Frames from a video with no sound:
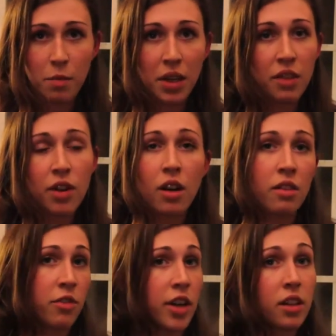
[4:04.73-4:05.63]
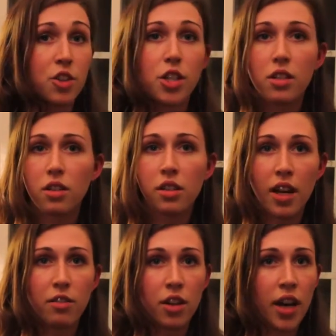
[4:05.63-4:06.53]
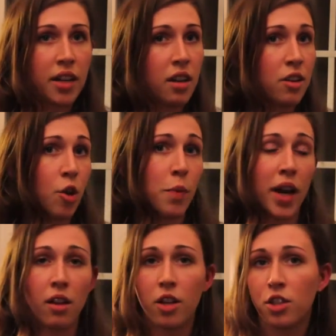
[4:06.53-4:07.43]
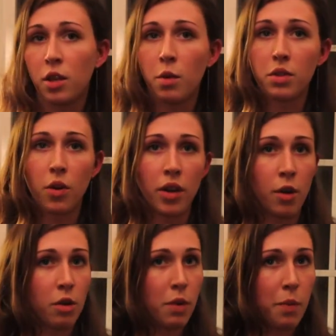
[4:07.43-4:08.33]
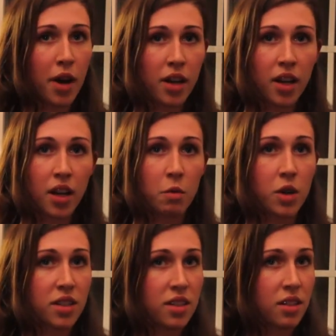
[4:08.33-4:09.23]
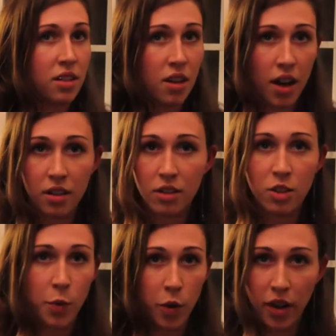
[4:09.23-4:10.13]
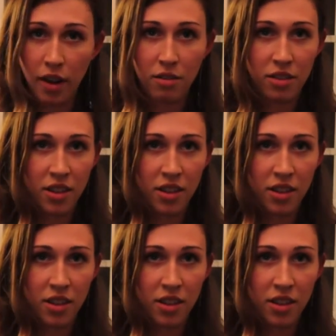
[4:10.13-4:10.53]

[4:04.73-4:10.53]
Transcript: I mean, even on a very logistical level, I didn't know biologically what was going on with my body. It was not spoken of.